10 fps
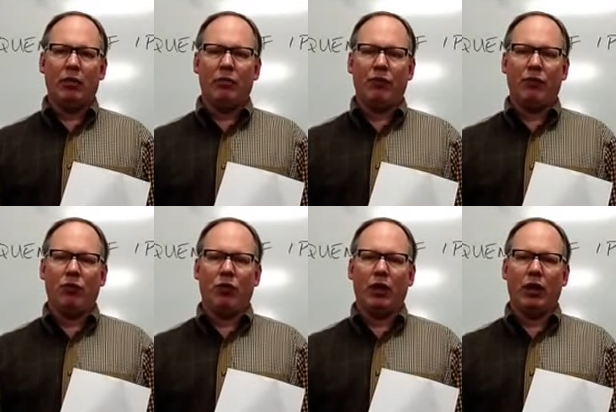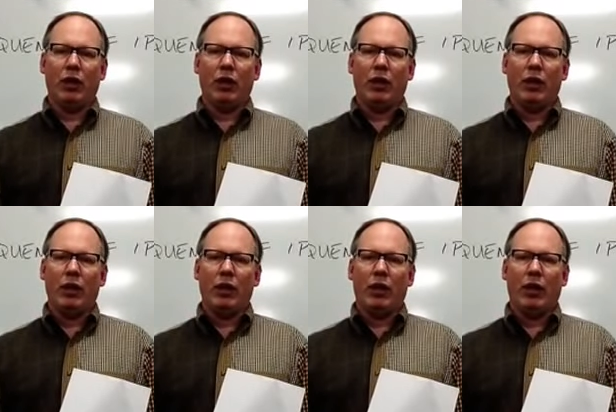before
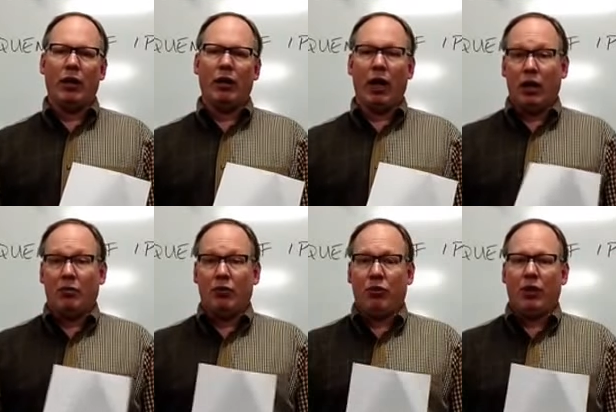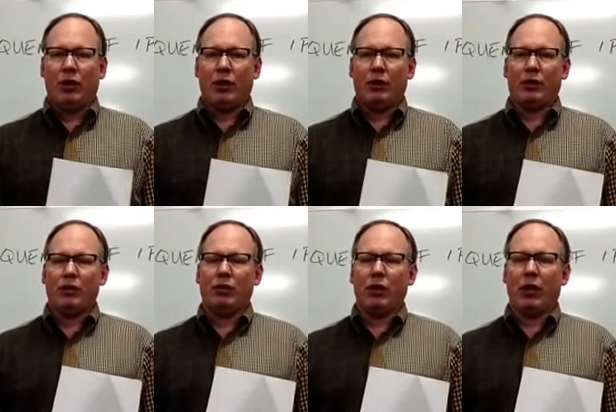are important
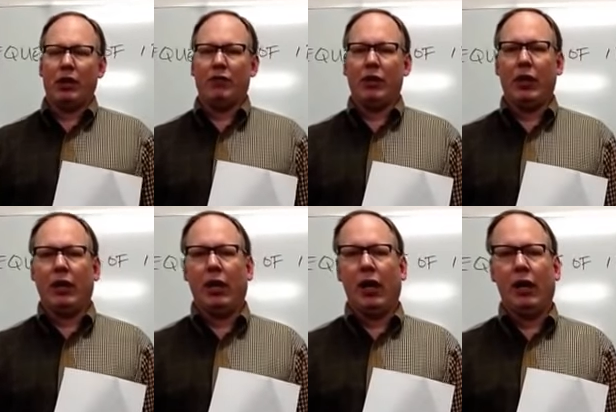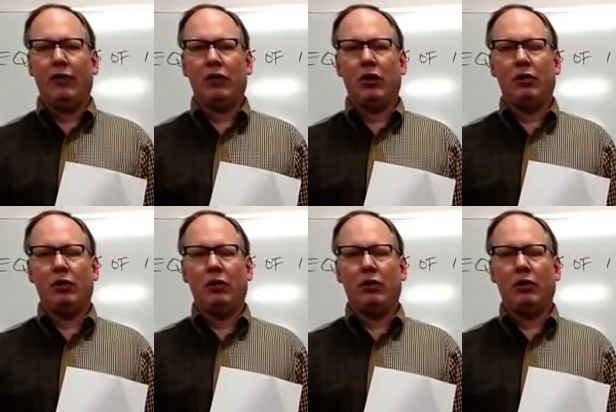to our everyday lives,